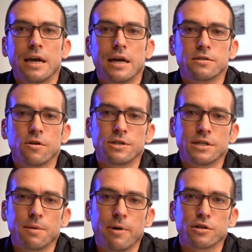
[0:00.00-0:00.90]
It's not
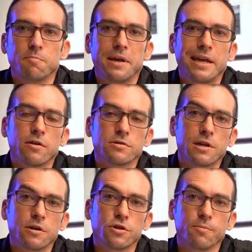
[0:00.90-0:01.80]
just about being on
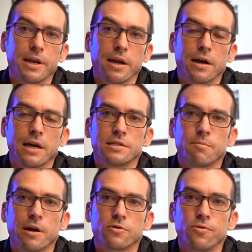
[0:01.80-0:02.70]
social media, it's
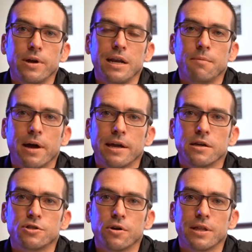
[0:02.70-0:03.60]
about really
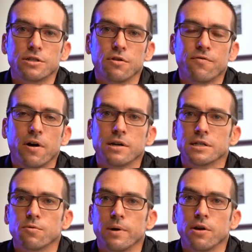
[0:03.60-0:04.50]
making sure that you're
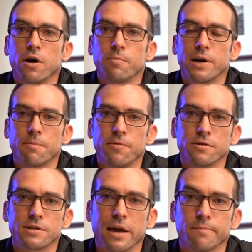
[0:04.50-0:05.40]
focused when you open up
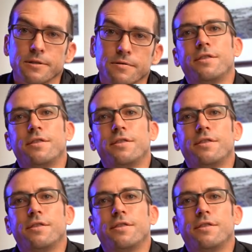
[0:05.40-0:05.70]
those apps.